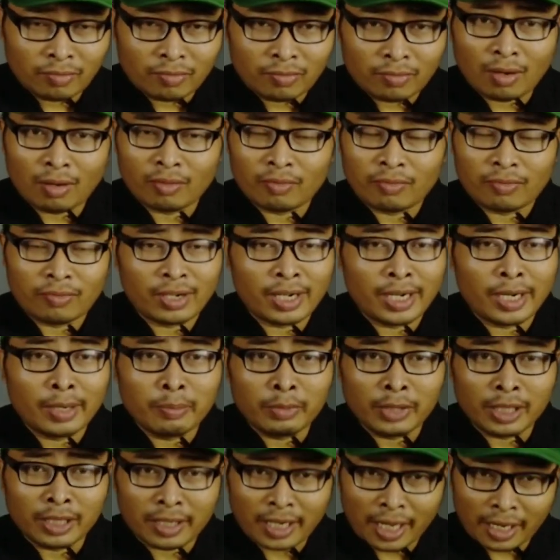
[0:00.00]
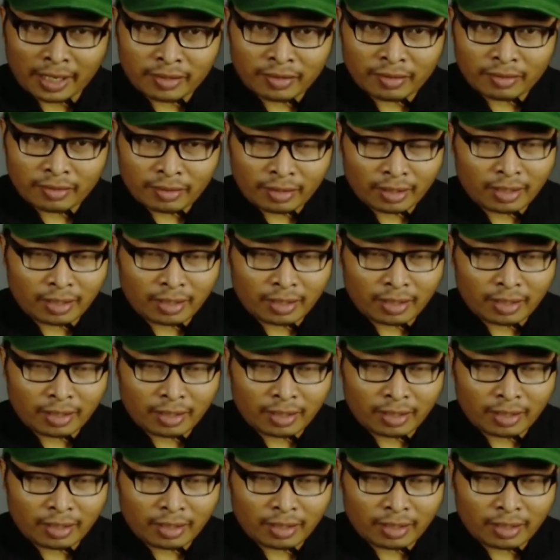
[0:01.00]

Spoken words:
for Fleming's next